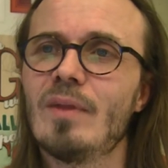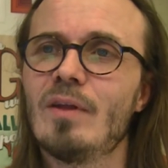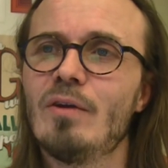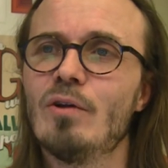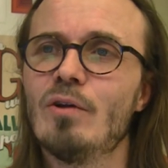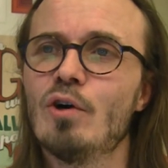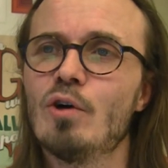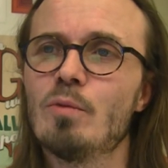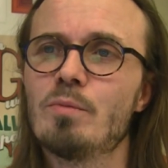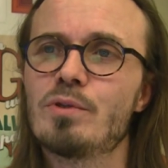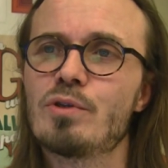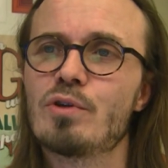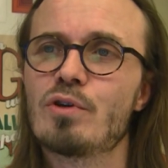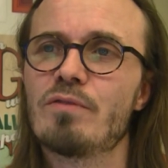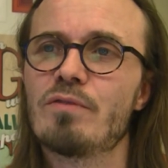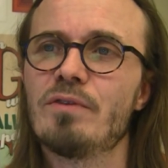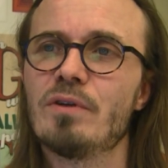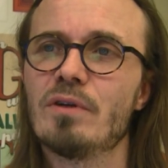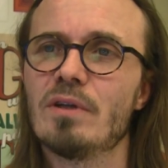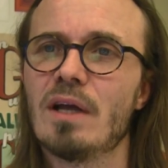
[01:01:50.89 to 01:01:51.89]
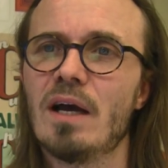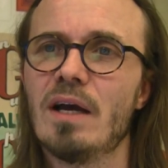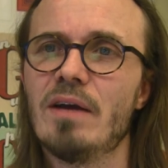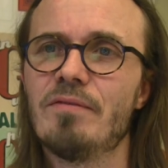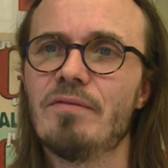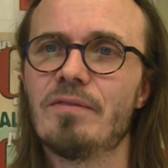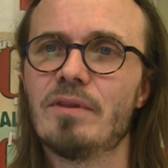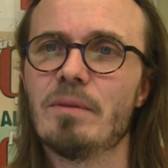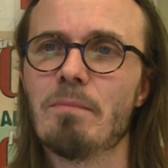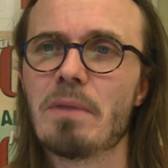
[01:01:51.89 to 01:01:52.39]
you know, observe your
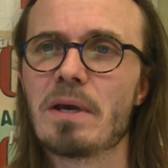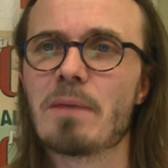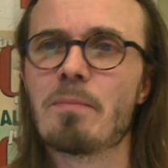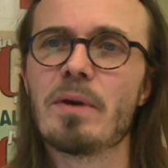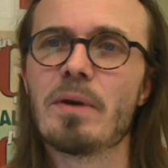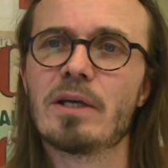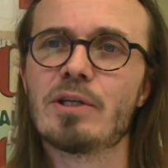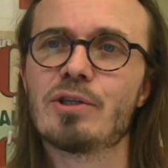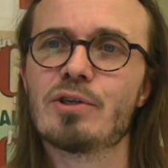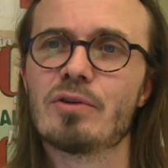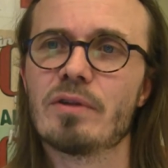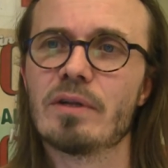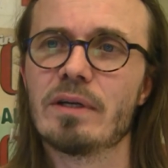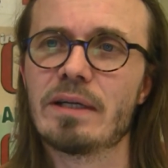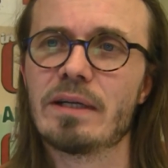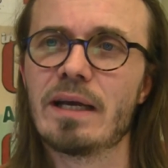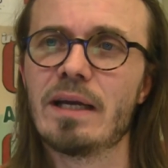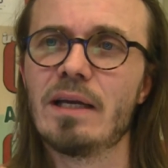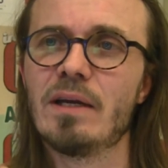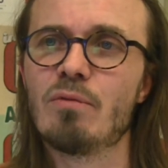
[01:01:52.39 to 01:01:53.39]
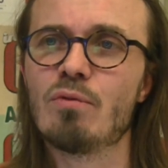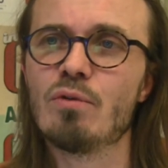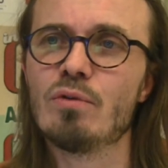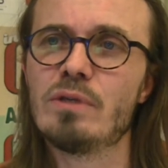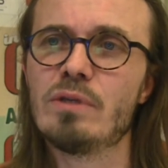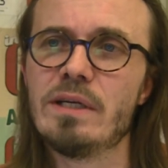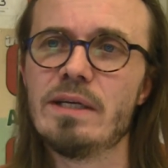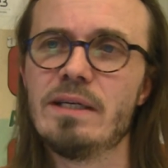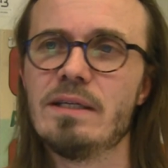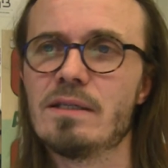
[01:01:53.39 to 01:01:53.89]
life, the big picture, the daily
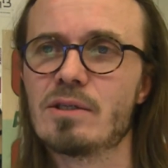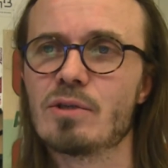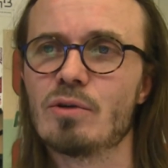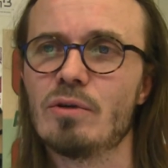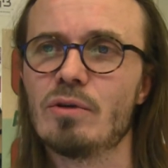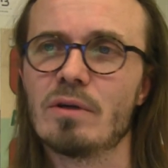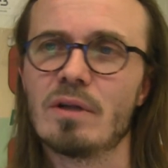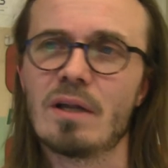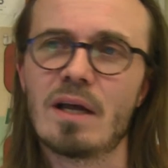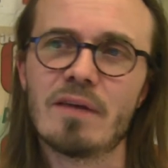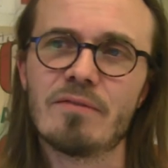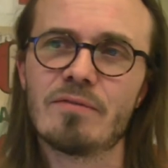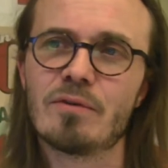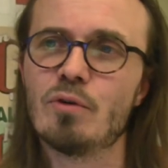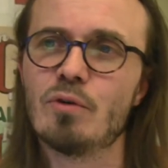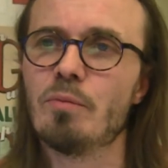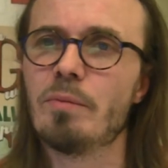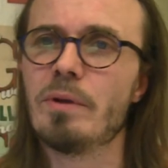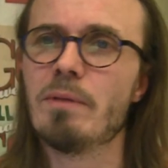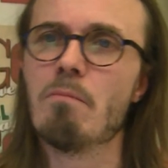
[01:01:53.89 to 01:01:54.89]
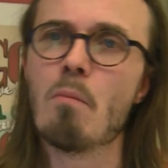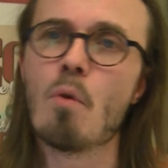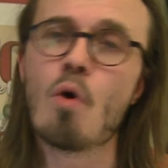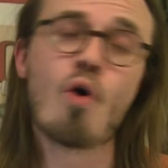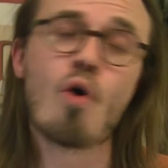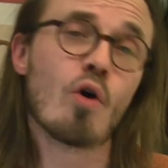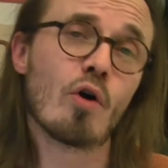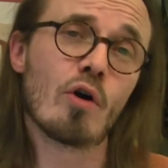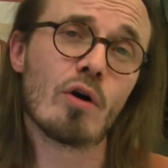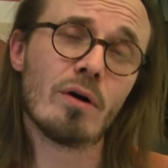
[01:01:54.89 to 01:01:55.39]
routines, so your life could be
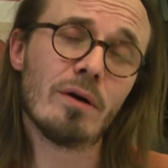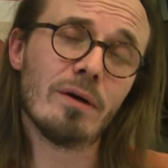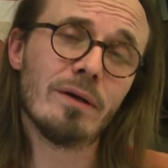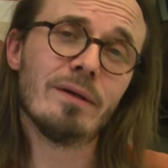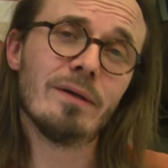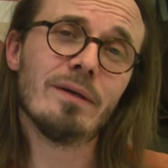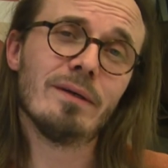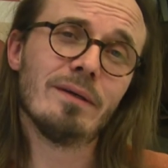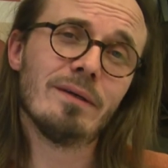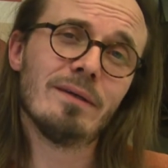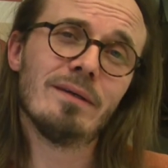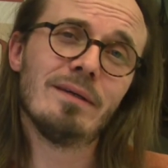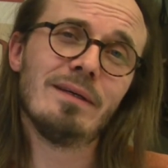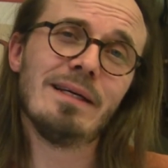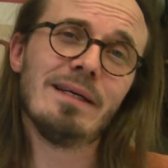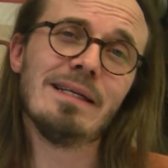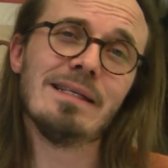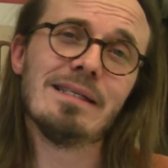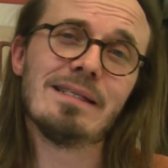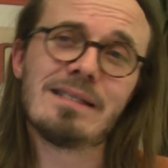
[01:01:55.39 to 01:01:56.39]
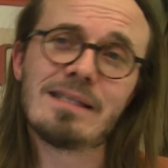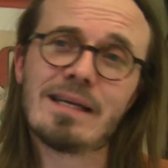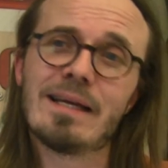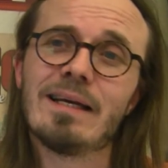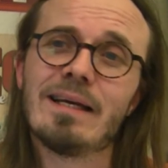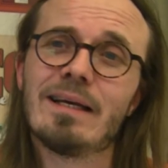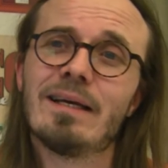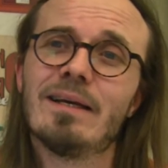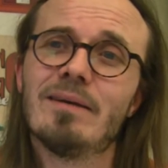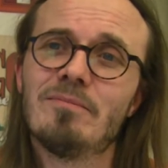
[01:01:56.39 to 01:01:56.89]
more in
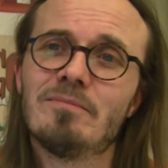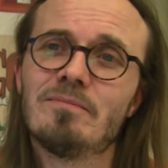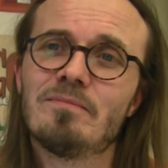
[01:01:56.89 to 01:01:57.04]
sync